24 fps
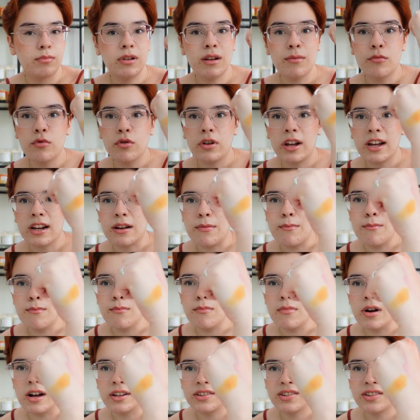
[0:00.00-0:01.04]

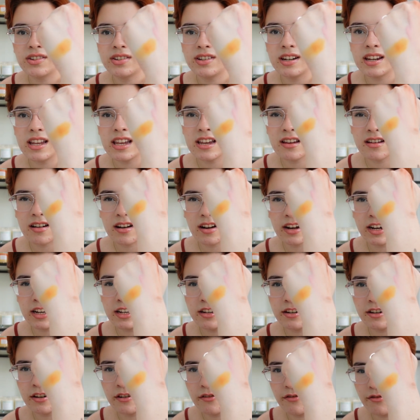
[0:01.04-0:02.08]
mustardy
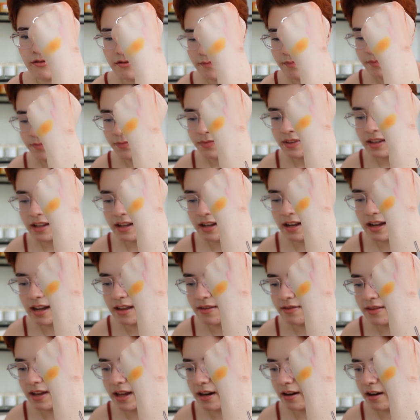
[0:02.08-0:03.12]
kind of.
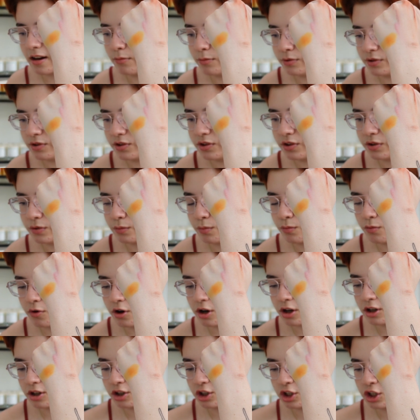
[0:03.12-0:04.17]
And then I will
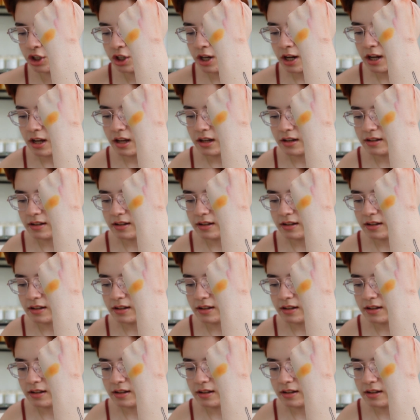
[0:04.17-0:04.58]
swatch